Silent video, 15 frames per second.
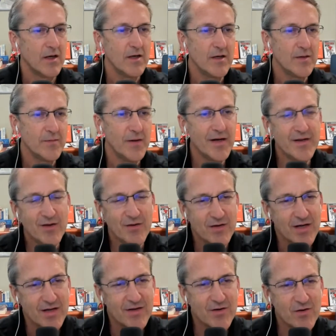Um, I
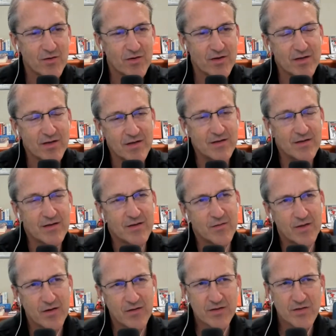know you're going,
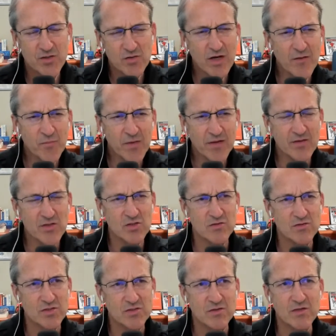Gary, did you have me on the
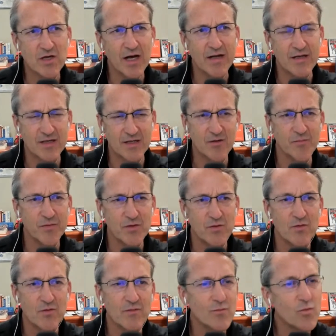show so that I could help
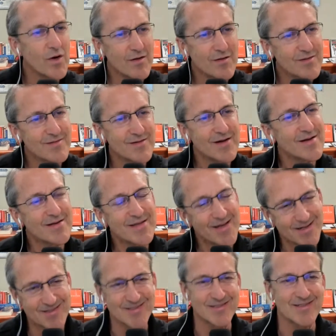you? Well,
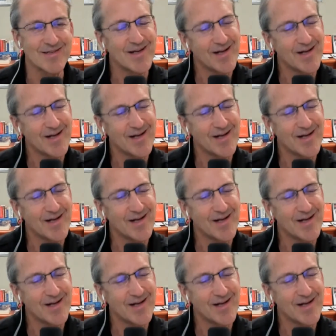yes,